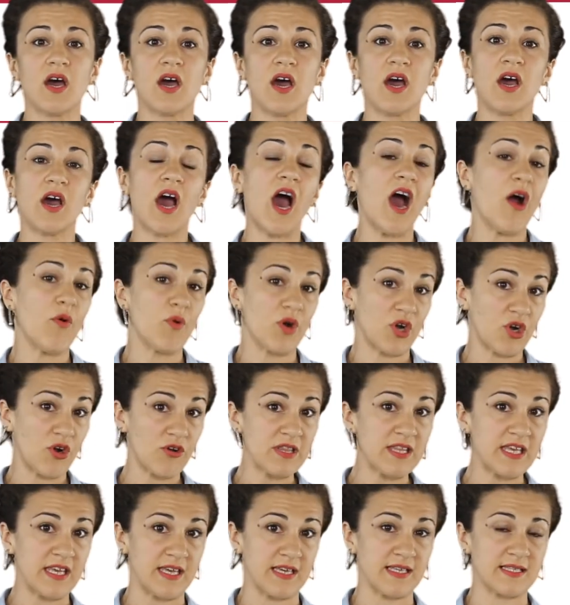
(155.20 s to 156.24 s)
our
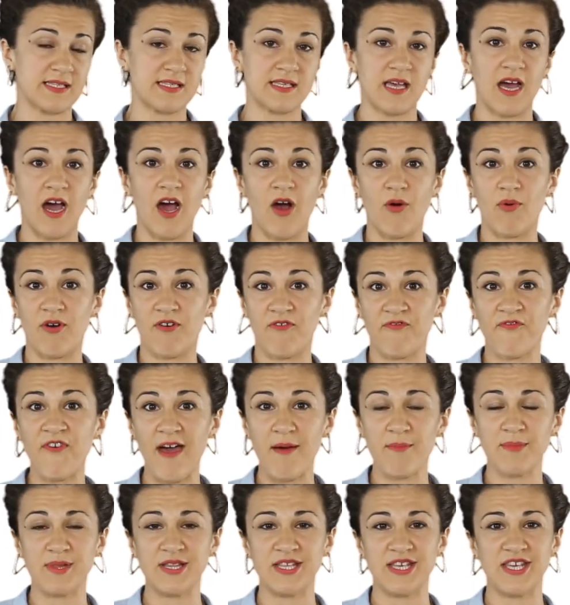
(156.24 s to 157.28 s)
colleagues, our
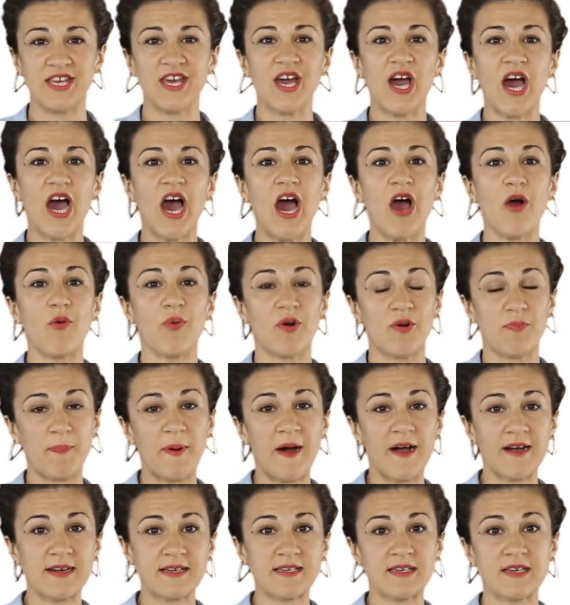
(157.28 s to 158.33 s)
family, our
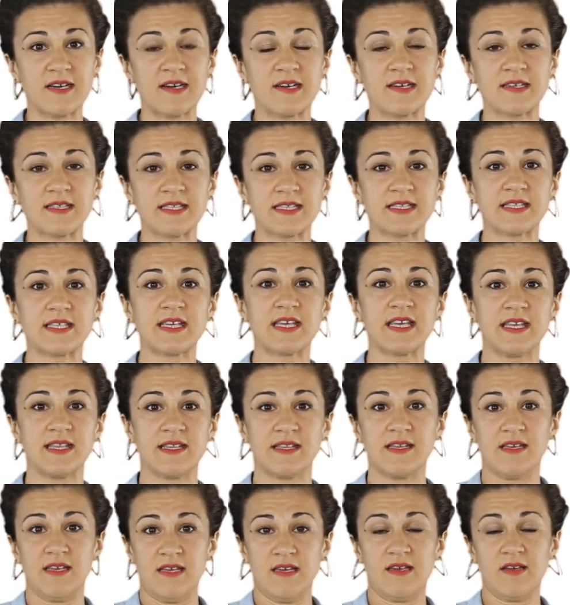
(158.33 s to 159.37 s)
partners
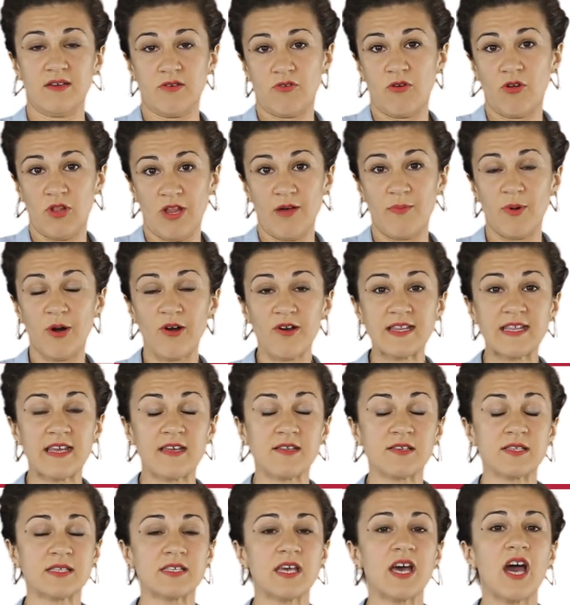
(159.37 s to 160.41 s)
in
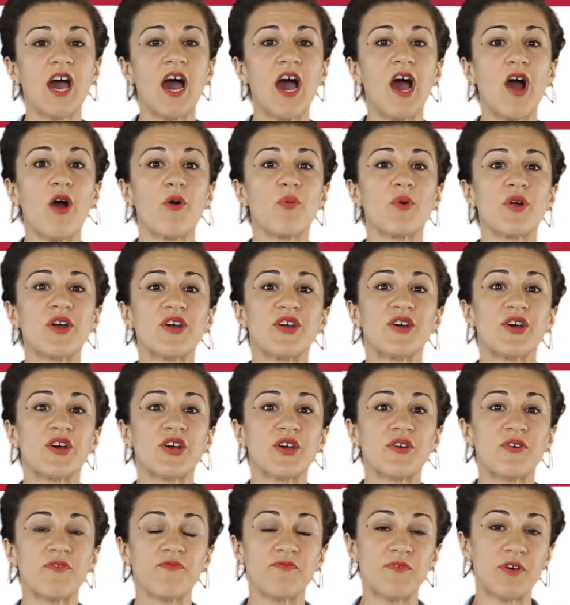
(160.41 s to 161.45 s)
collaborators, our
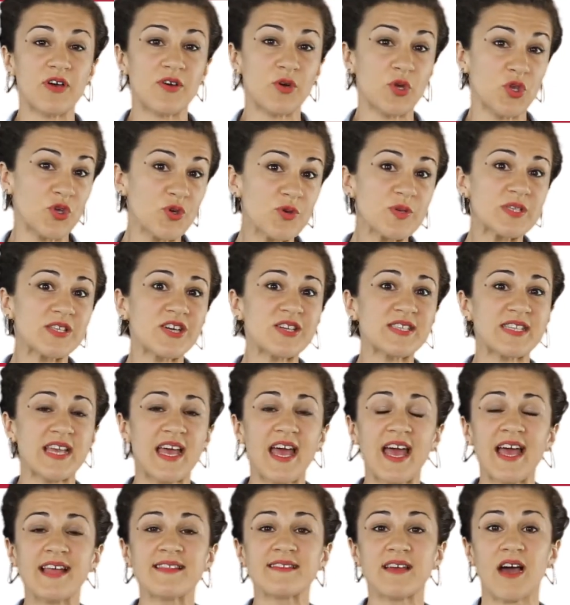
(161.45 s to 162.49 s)
users
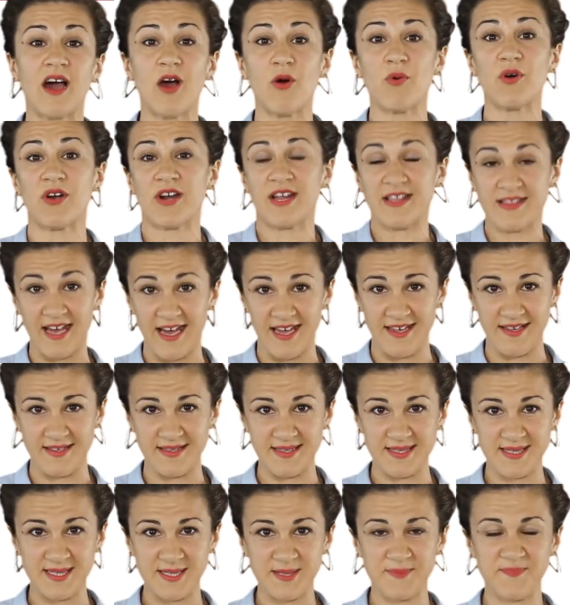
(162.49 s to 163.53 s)
and our
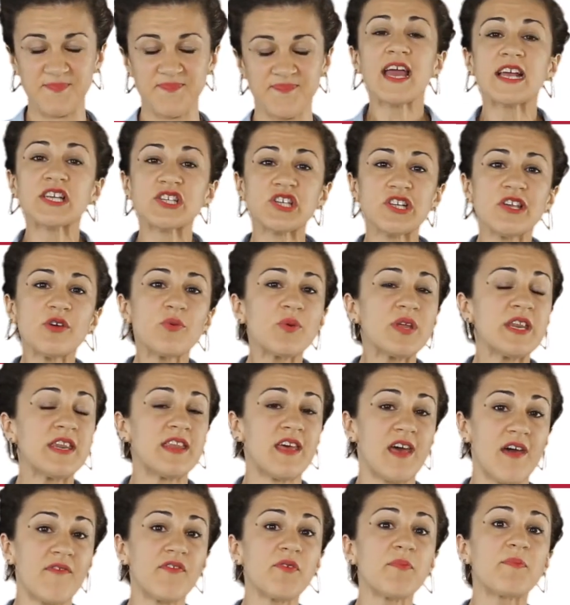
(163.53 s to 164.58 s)
clients. Actually, we
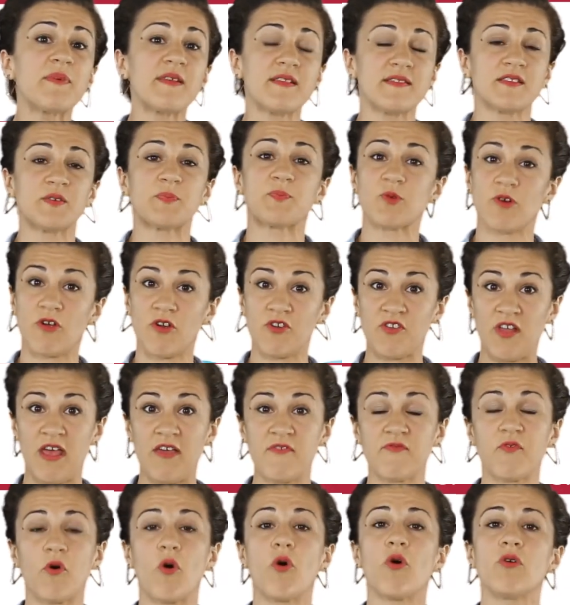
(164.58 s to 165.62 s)
never build a
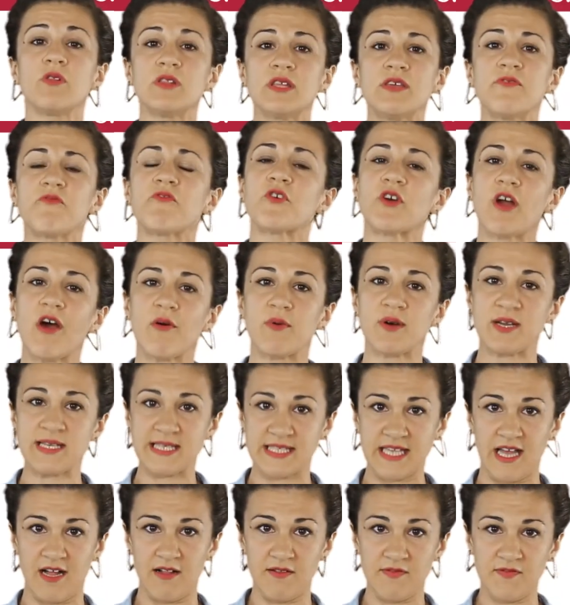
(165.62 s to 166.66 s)
prototype only for
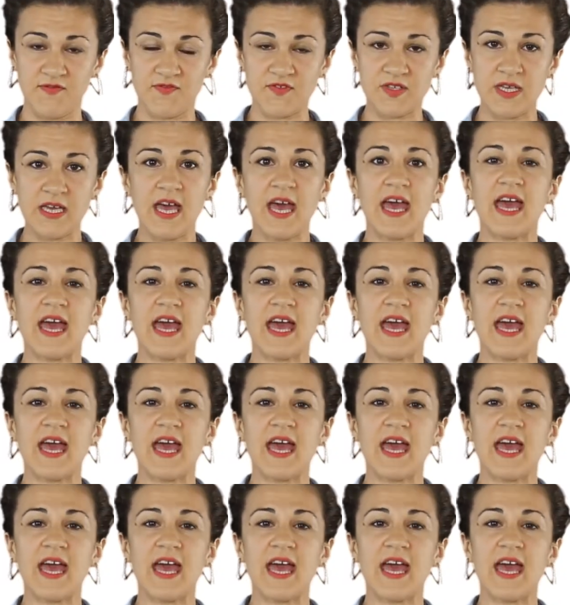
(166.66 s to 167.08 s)
ourselves.